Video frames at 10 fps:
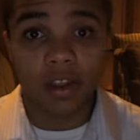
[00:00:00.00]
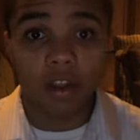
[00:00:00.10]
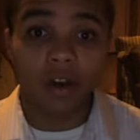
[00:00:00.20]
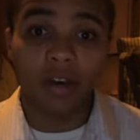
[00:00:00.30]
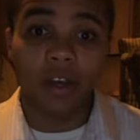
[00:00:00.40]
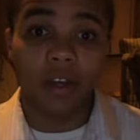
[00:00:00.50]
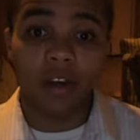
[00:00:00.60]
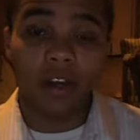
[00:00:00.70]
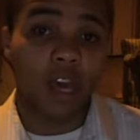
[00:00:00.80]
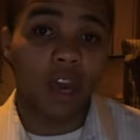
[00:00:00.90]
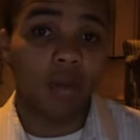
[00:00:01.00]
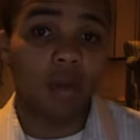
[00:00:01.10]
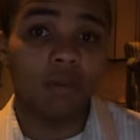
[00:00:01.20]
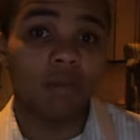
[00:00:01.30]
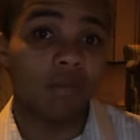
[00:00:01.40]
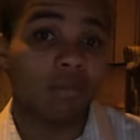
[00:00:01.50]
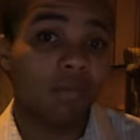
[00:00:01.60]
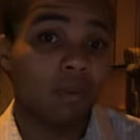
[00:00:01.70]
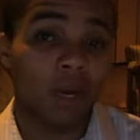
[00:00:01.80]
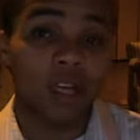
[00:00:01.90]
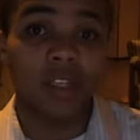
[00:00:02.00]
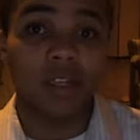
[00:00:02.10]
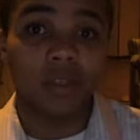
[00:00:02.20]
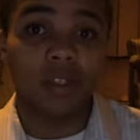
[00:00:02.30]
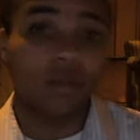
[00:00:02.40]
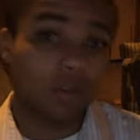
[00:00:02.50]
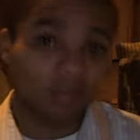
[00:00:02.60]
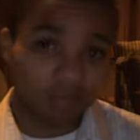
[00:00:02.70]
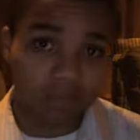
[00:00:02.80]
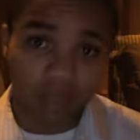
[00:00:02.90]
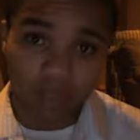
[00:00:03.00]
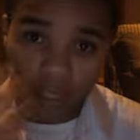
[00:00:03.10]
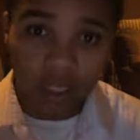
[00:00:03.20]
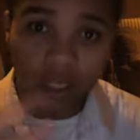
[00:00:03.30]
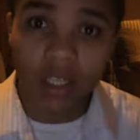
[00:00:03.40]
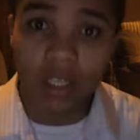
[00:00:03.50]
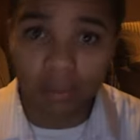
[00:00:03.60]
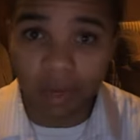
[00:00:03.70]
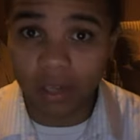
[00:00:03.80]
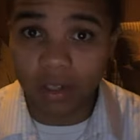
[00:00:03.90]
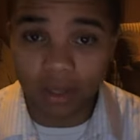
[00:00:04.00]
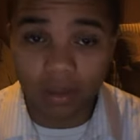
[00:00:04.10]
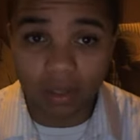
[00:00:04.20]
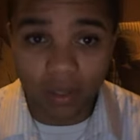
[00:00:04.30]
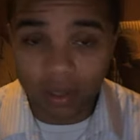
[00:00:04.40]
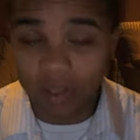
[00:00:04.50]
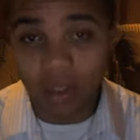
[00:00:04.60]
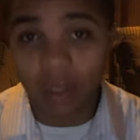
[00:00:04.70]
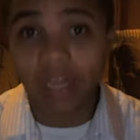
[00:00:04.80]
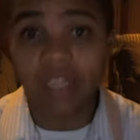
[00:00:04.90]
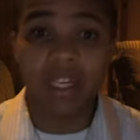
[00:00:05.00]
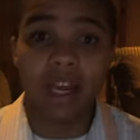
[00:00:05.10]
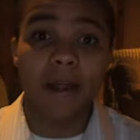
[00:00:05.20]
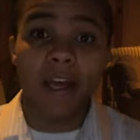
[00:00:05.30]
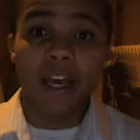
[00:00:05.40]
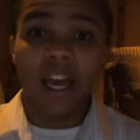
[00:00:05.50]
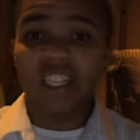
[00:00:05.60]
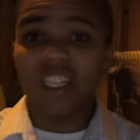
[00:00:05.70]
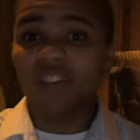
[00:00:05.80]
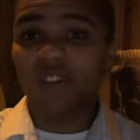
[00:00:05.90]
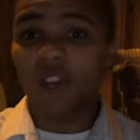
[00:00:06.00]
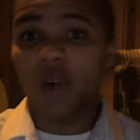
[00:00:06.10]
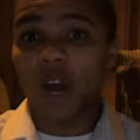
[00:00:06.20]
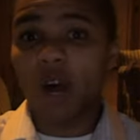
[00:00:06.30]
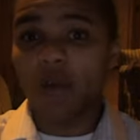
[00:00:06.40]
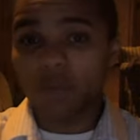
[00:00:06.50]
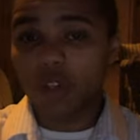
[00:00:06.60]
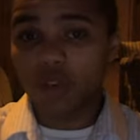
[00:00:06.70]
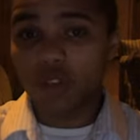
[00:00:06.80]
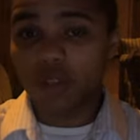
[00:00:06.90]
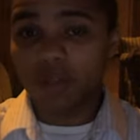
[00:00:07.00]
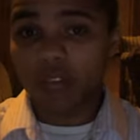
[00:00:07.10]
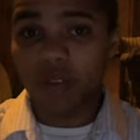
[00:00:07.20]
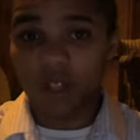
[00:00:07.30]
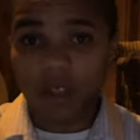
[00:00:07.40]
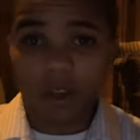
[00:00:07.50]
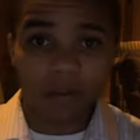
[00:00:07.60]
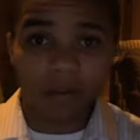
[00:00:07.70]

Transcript: Oh yeah, and what LeBron James is doing? He just making excuses. So like I said, check the video out, scratch the box right there.